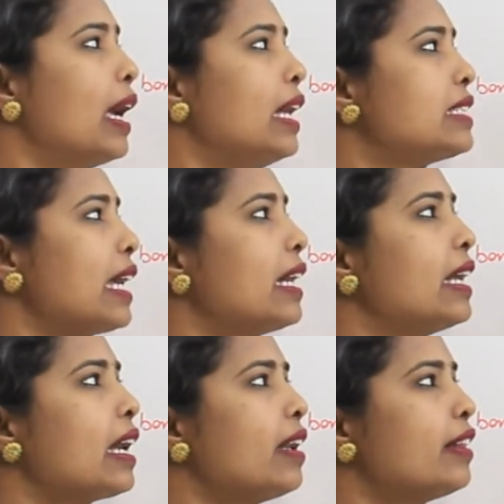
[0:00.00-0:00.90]

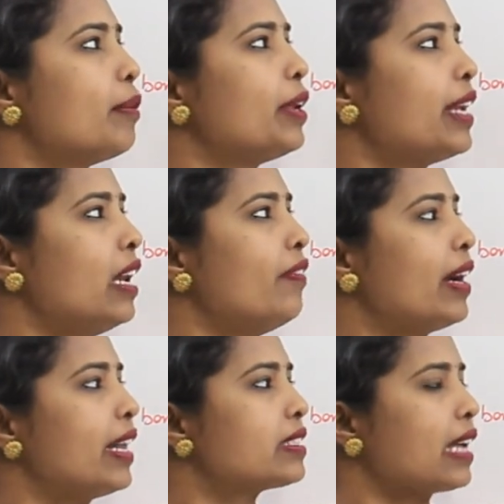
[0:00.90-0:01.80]
Alicyclic are nothing but
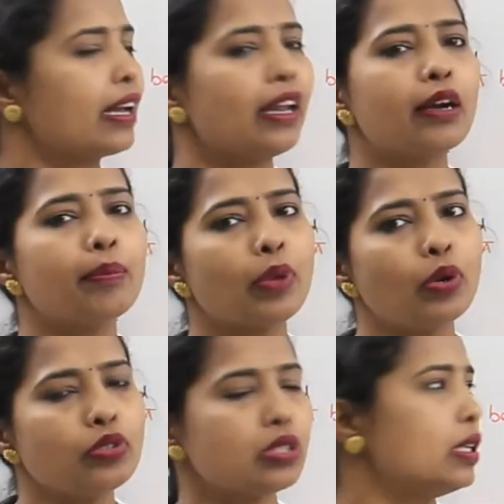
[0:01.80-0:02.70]
aliphatic cyclic
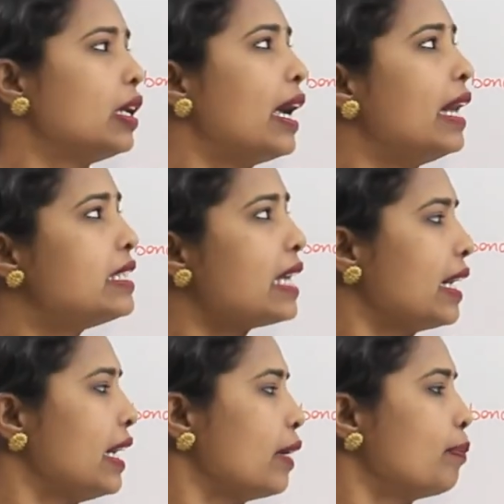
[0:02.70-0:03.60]
compounds.
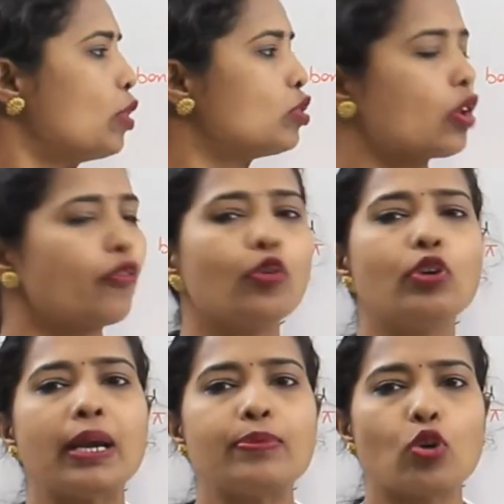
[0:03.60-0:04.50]
Alicyclic compounds are of
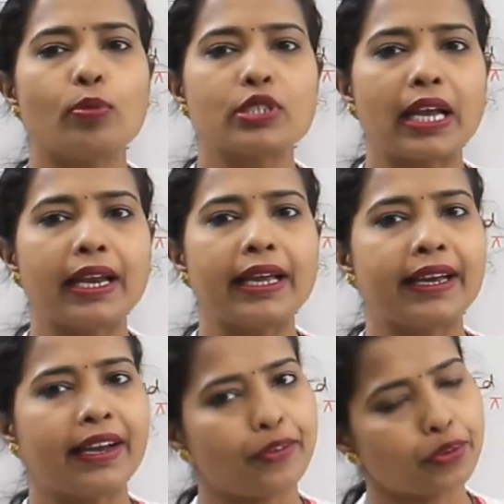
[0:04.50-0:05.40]
two types, homocyclic
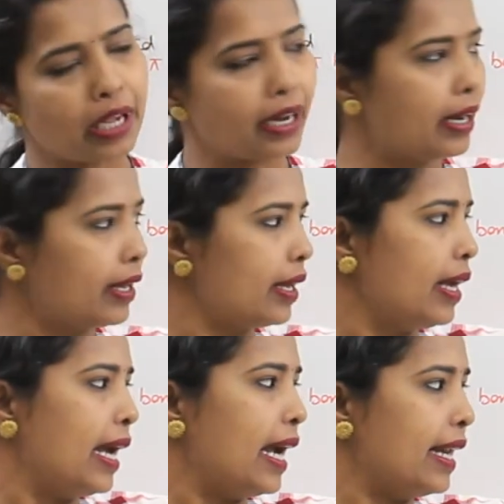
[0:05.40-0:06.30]
and heterocyclic,
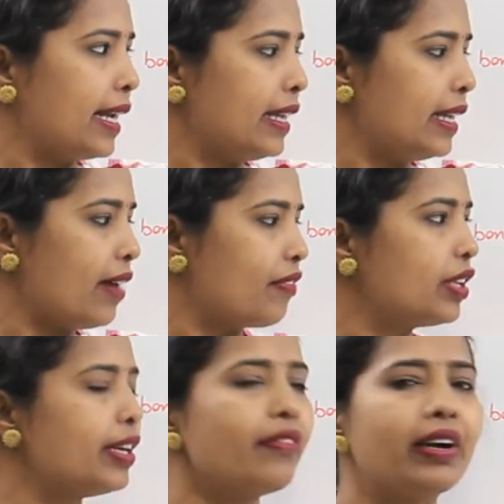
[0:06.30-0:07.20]
and again they are
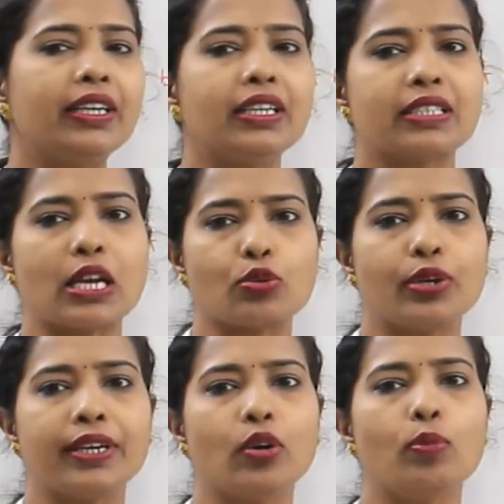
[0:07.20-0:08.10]
further divided as
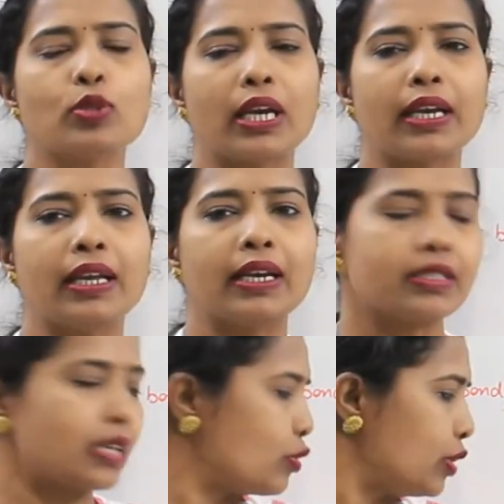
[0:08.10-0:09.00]
saturated homocyclic,
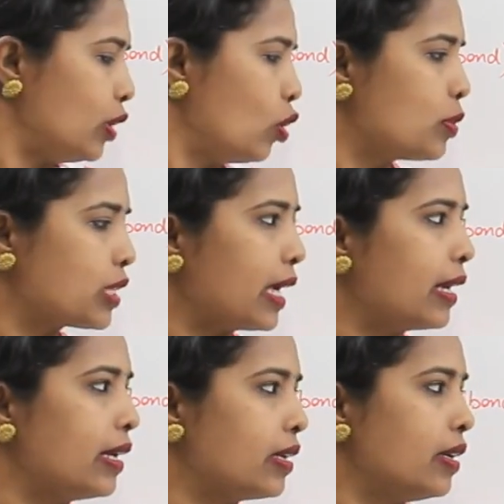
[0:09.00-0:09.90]
unsaturated
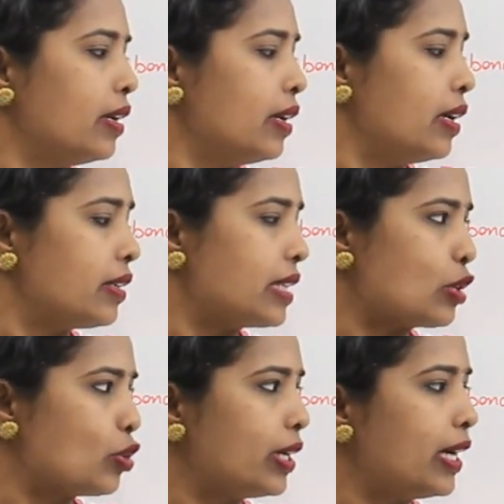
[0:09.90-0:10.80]
homocyclic,
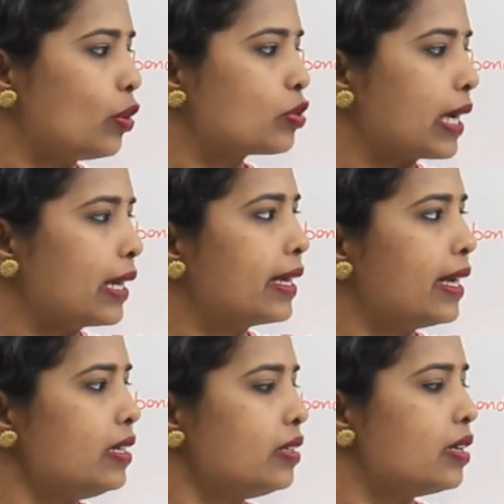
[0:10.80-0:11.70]
saturated heterocyclic
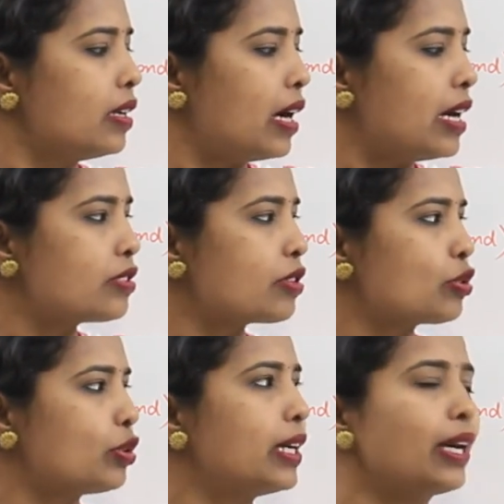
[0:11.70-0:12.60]
and
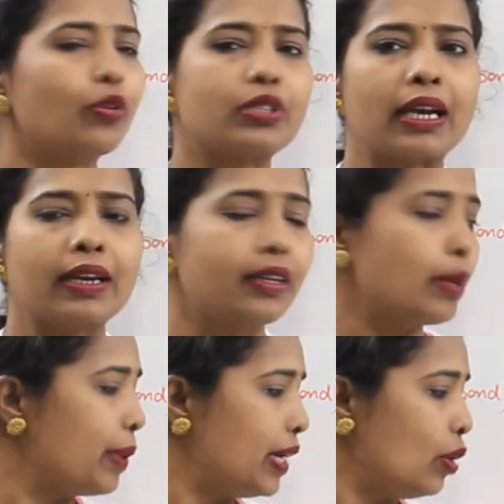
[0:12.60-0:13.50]
unsaturated heterocyclic,
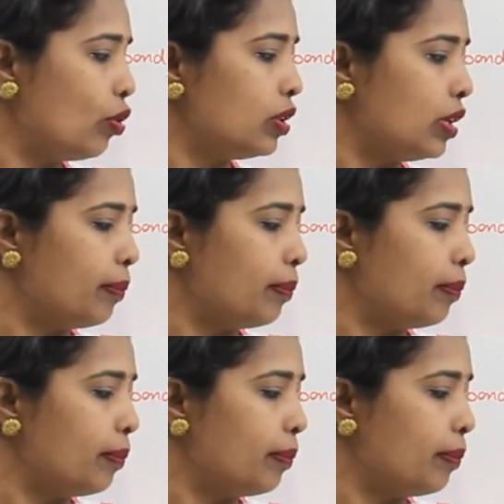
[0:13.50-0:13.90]
depending on